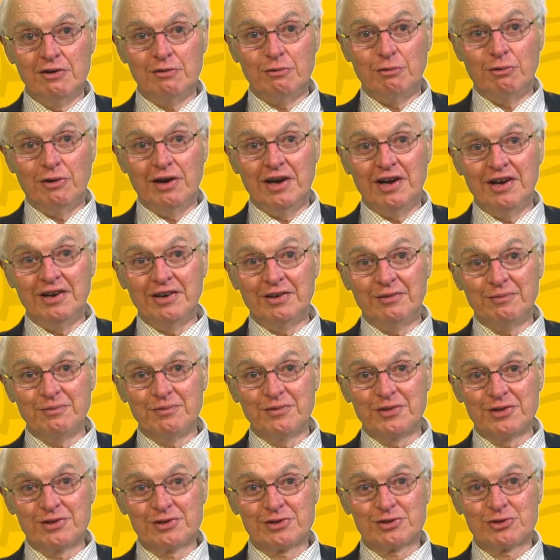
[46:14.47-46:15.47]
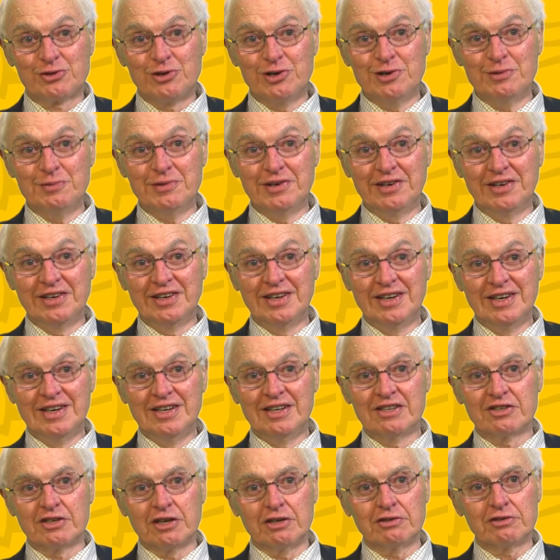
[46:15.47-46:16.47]
where Truman
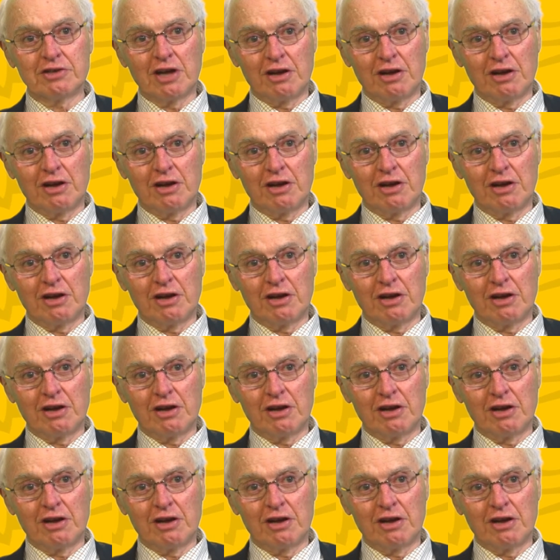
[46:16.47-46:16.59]
says,